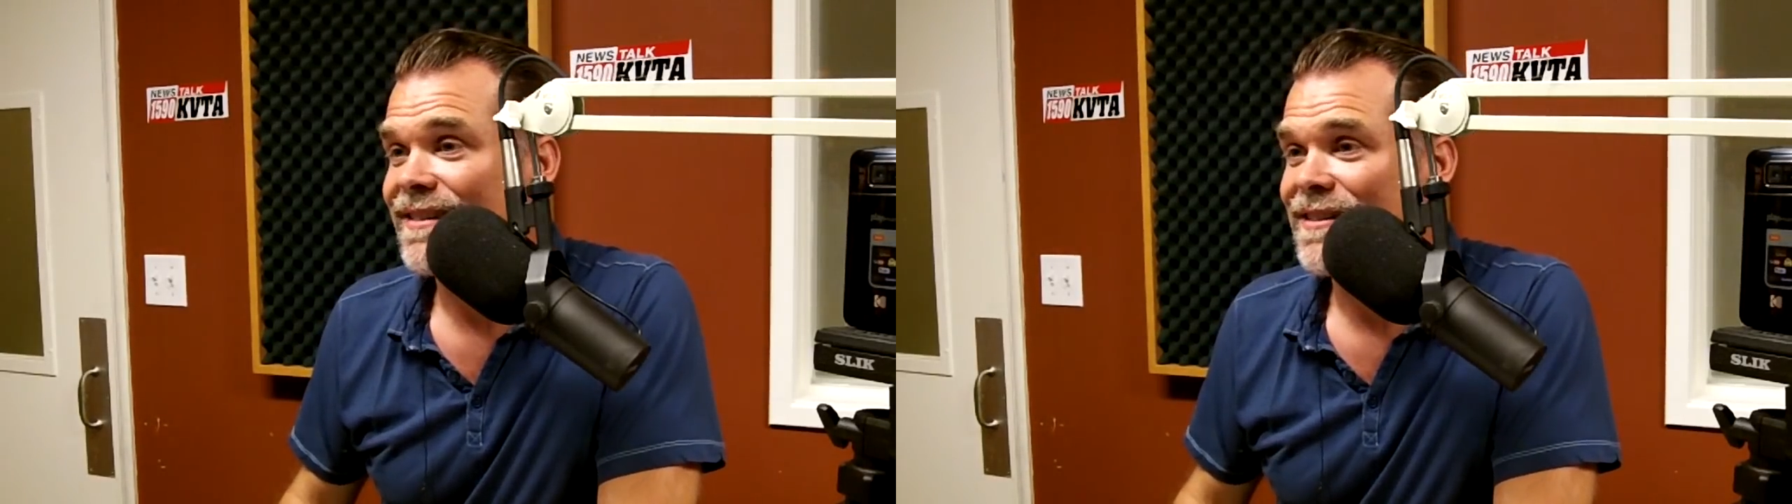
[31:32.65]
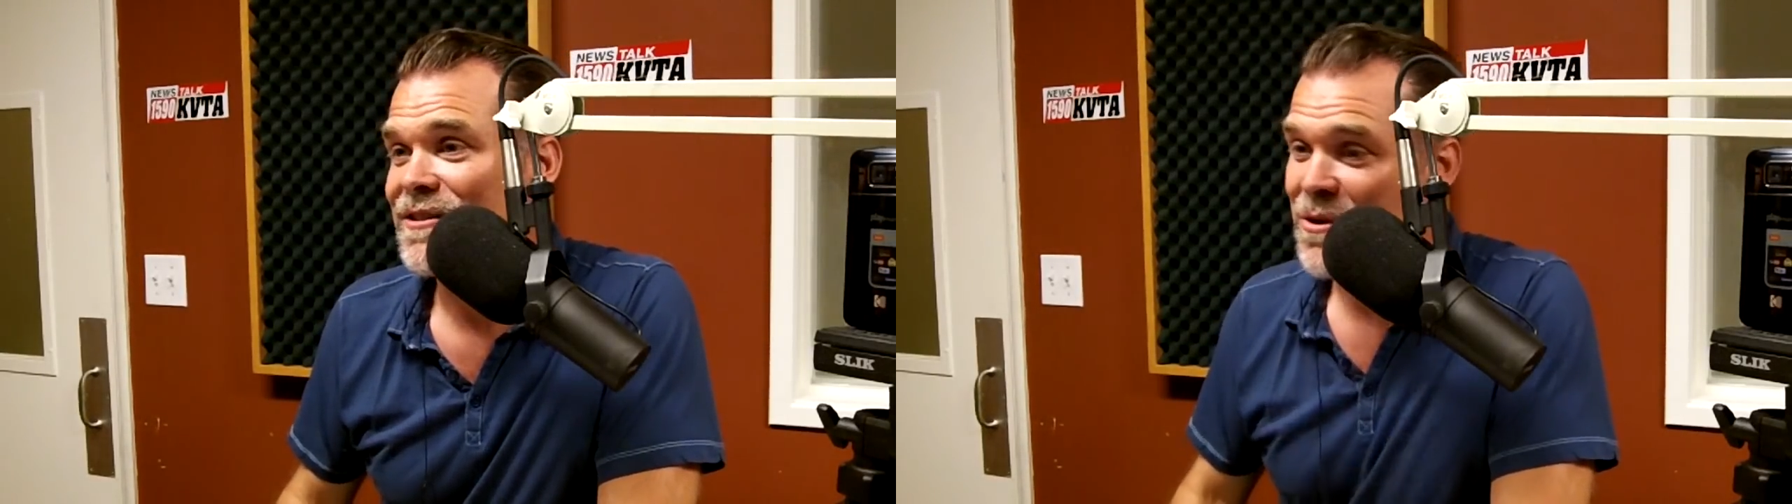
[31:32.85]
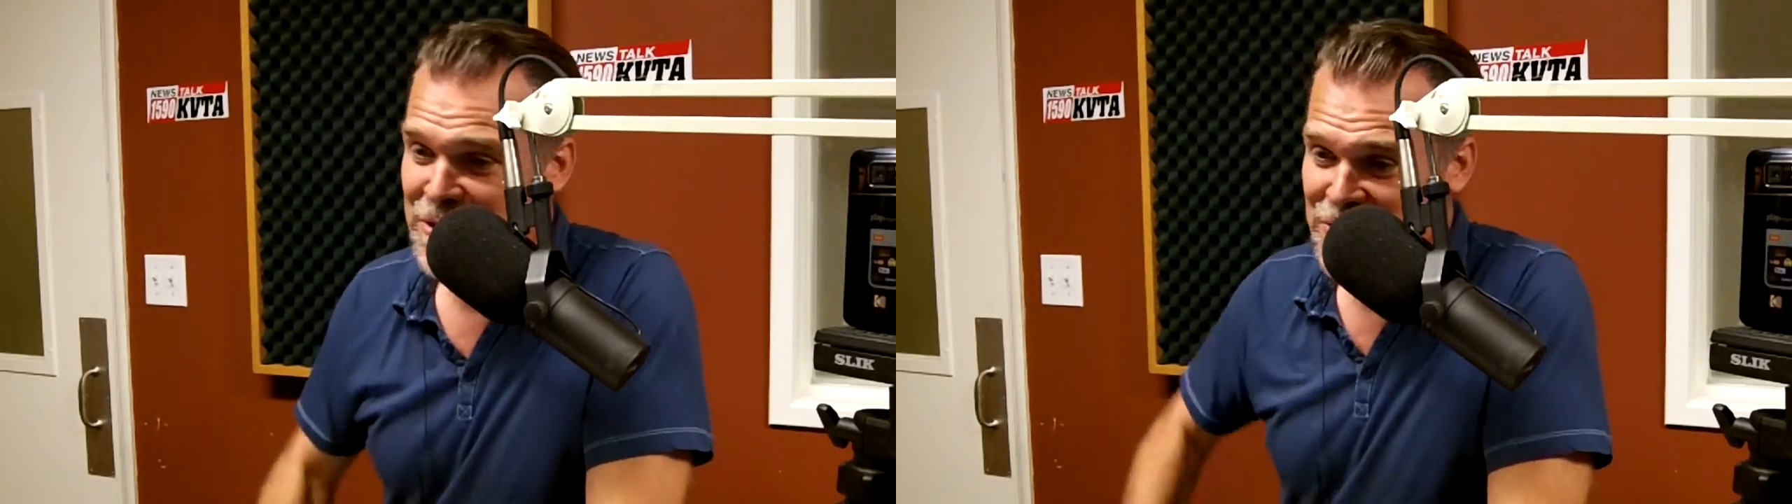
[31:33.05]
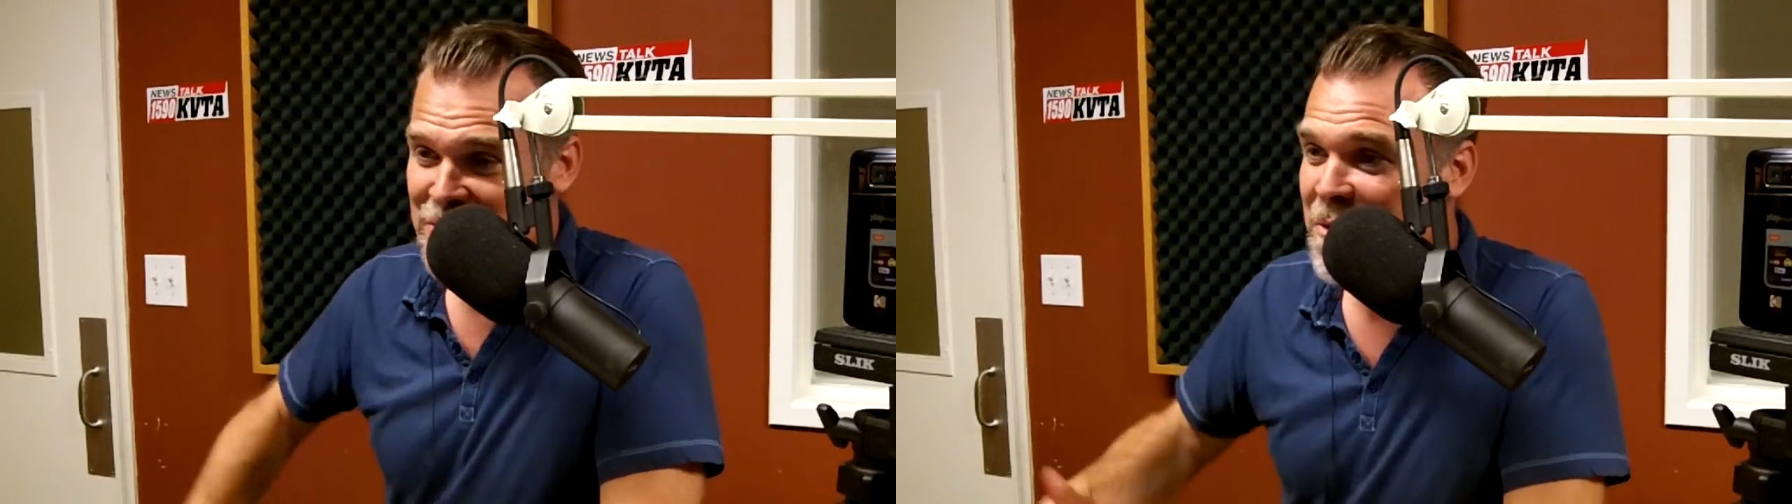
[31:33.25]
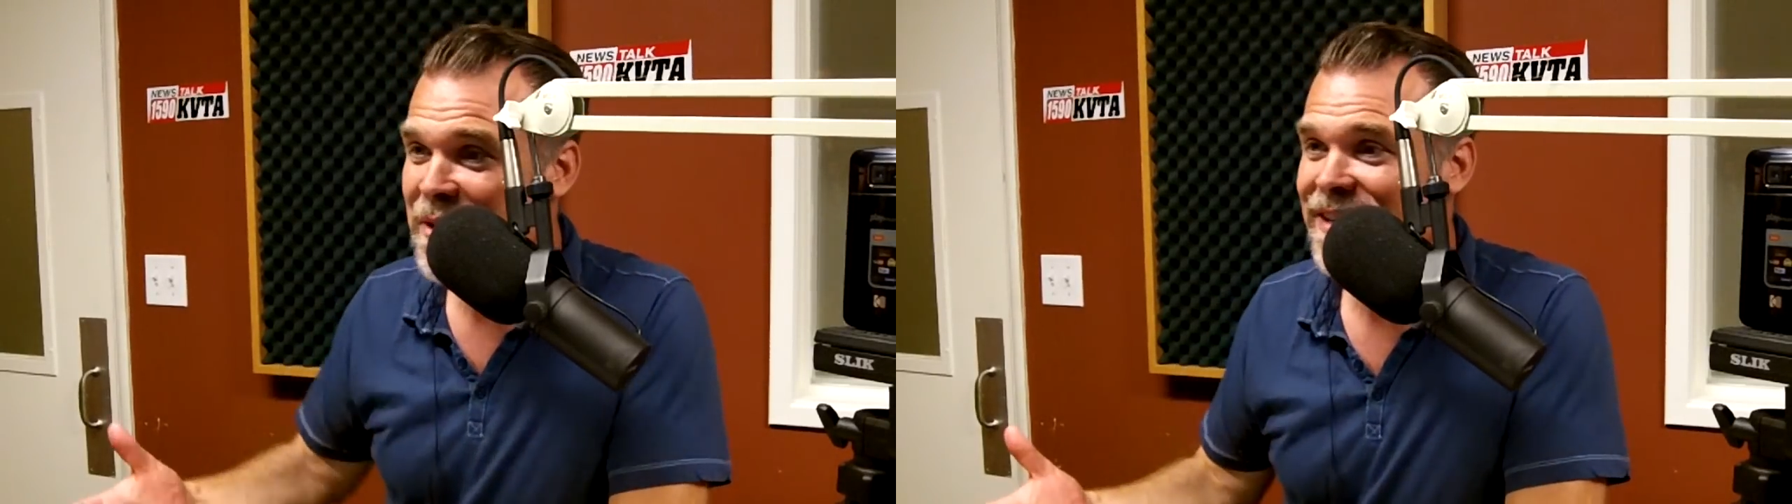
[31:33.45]
So we're
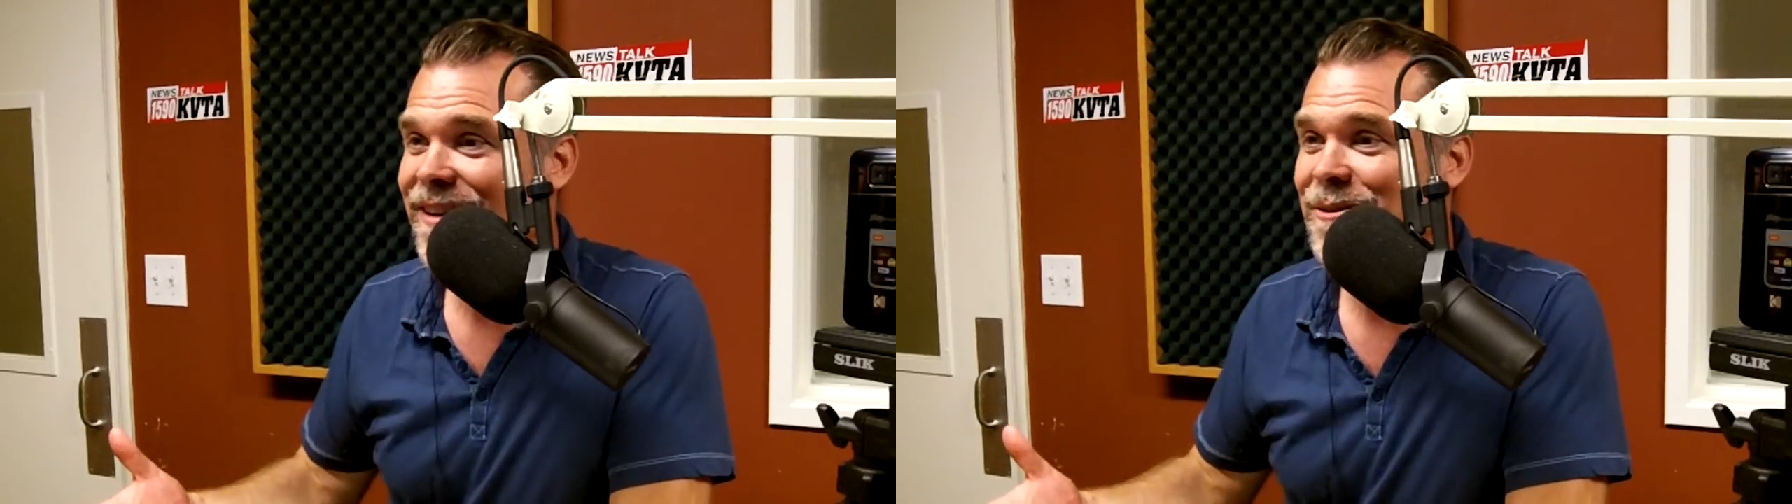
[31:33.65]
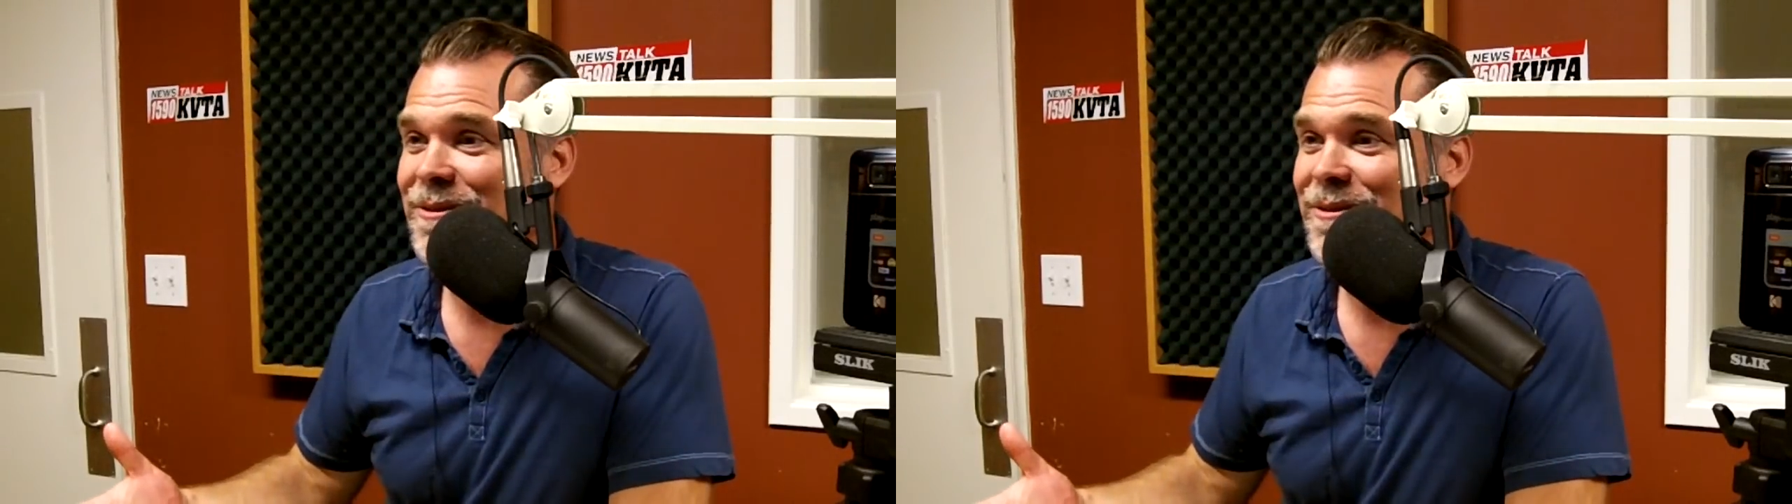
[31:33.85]
doing what we do.